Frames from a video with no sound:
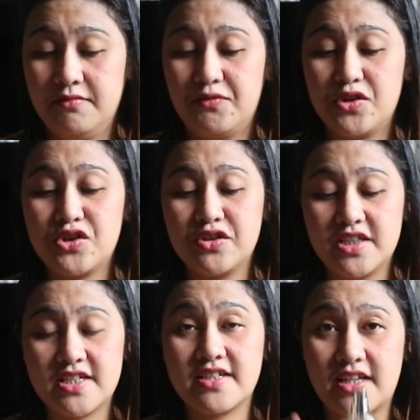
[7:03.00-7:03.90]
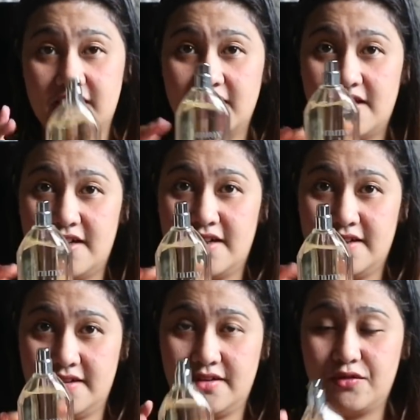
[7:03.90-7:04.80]
For sure, this is not the
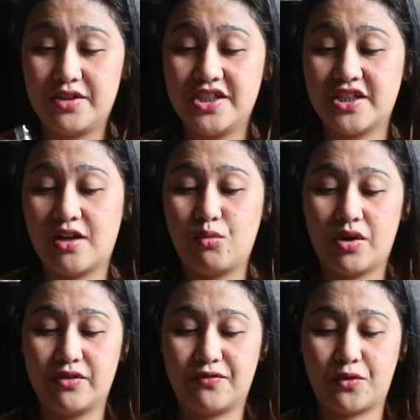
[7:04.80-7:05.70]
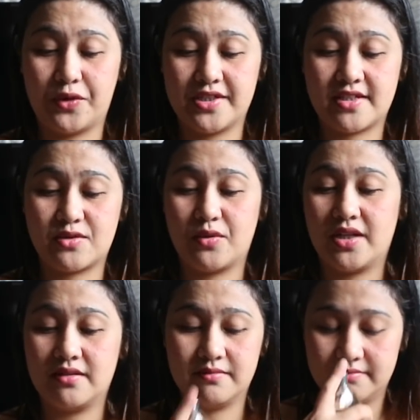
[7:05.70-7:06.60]
original one, of course, as well.